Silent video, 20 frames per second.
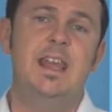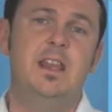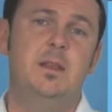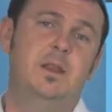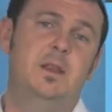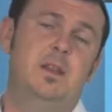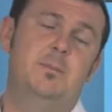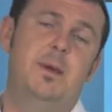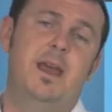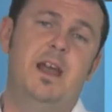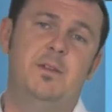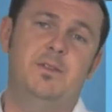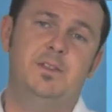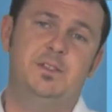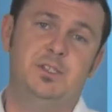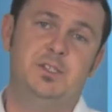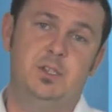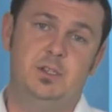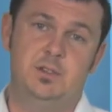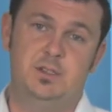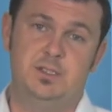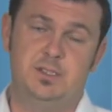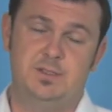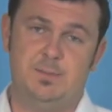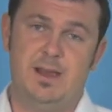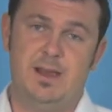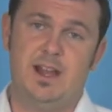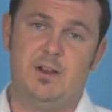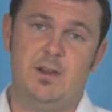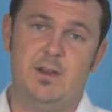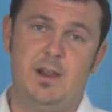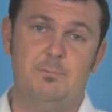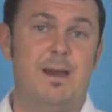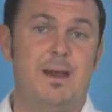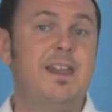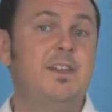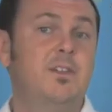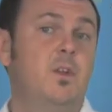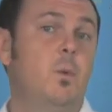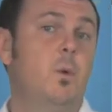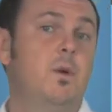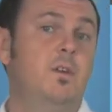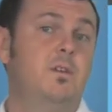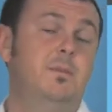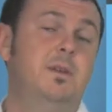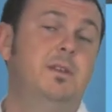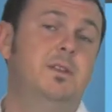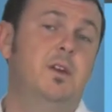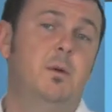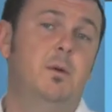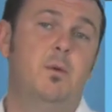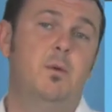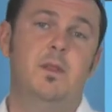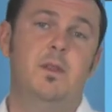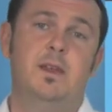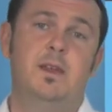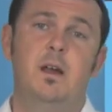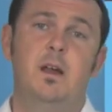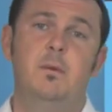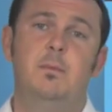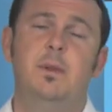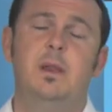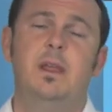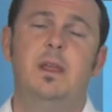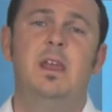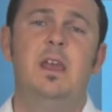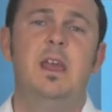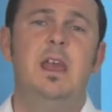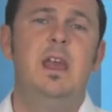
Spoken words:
a bit about the student's background based on what you've been told by the company,